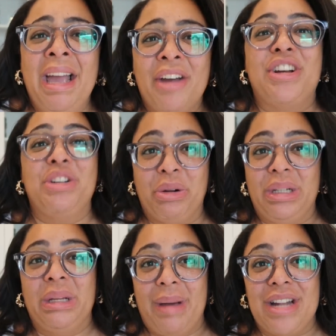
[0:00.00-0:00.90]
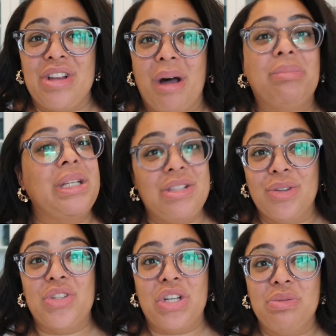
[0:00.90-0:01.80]
if I do a really bad job, please
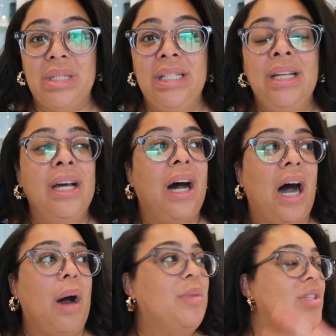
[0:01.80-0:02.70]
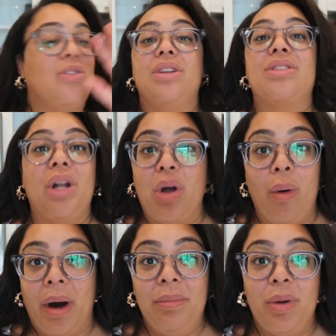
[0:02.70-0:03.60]
don't judge me. This video is gonna go
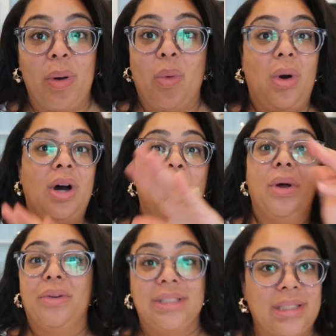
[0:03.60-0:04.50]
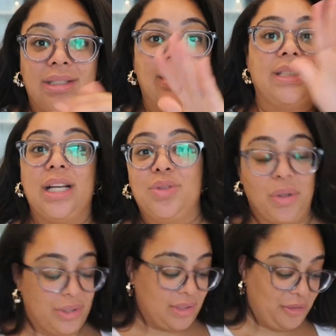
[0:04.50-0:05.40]
up no matter what, whether it's a success,
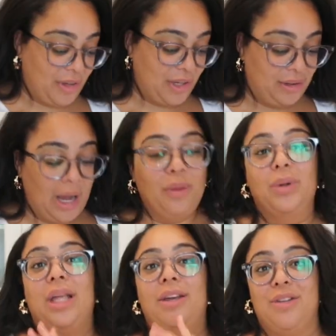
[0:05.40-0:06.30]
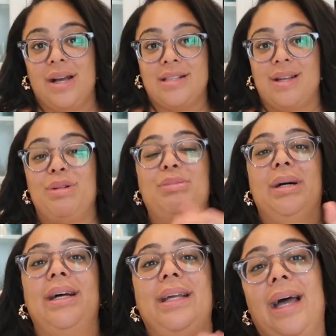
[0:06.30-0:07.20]
whether it's a fail, I will let you guys know.
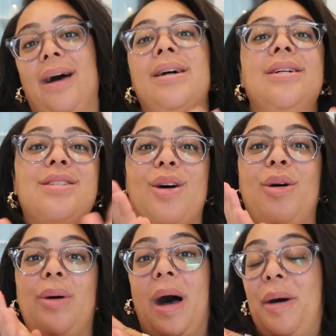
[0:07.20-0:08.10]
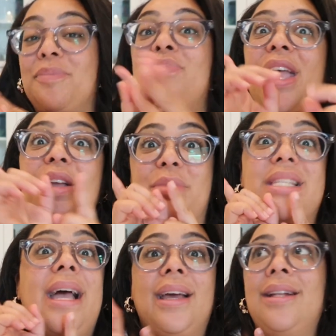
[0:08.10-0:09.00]
But yeah, so give me a
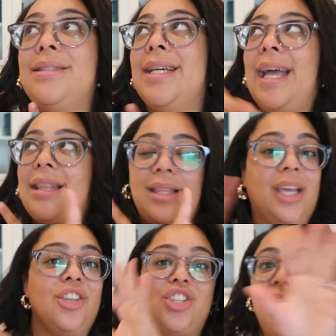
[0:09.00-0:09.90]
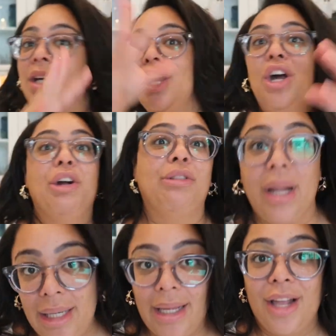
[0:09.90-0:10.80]
second to get the kitchen
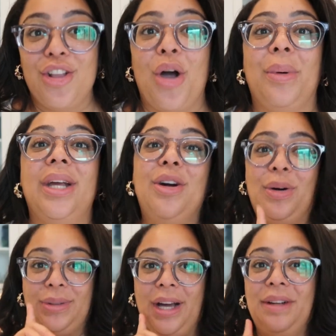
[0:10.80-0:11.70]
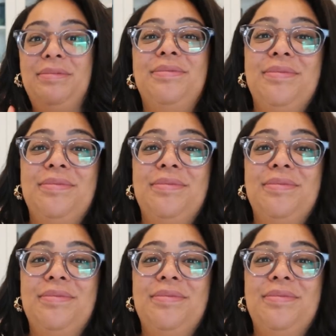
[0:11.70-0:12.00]
ready and going. Hold on.